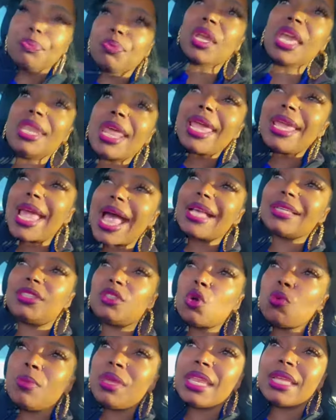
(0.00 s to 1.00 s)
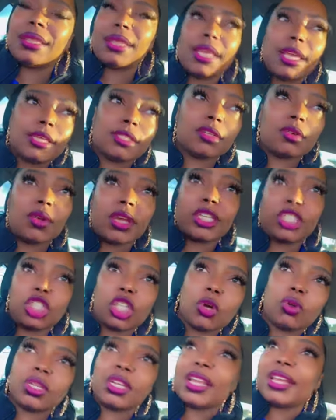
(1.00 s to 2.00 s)
And they got so many things on their
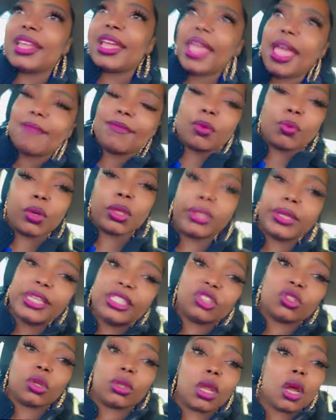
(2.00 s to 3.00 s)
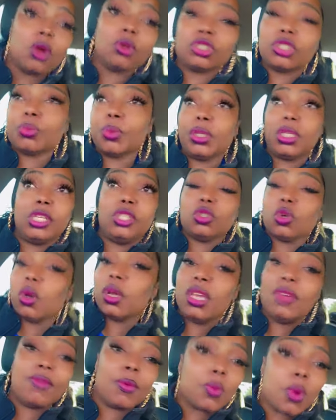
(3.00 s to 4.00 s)
shoulder that they haven't released or learned to release or
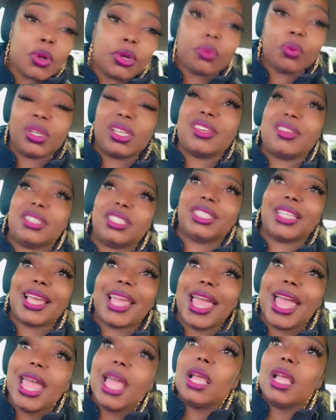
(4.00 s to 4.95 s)
even want to release yet.